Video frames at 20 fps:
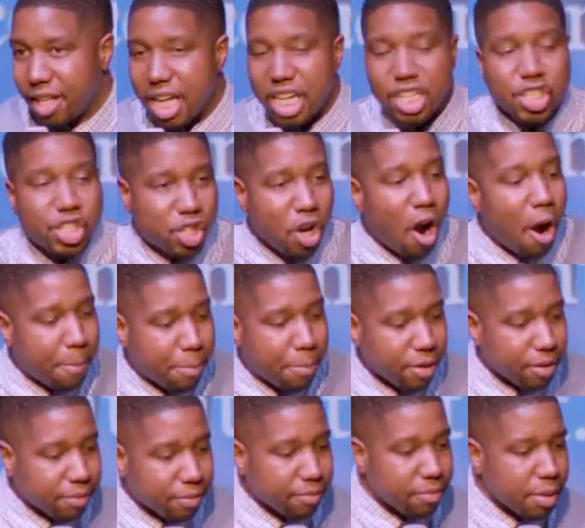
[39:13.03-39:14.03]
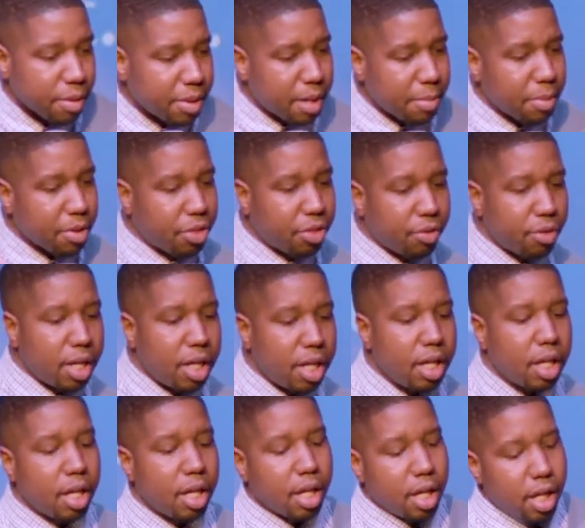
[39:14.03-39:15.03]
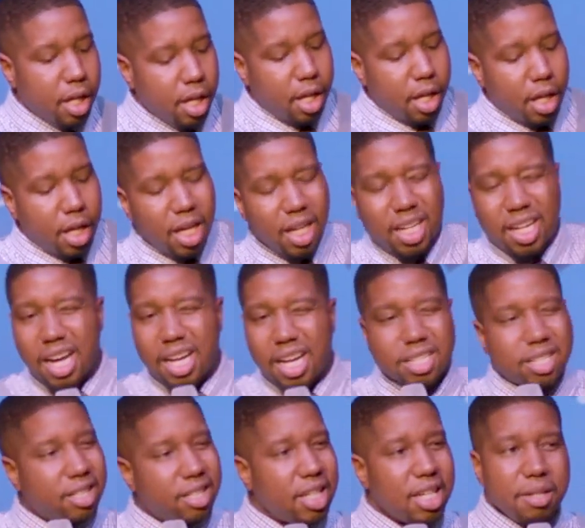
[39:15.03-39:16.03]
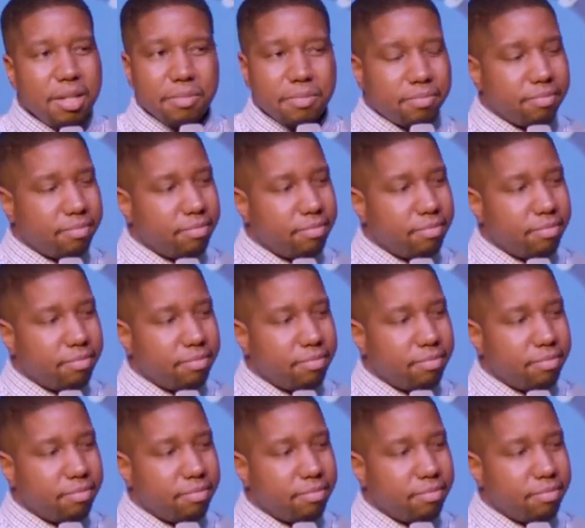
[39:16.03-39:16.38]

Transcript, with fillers: It's sharper. And number three, it cuts deep.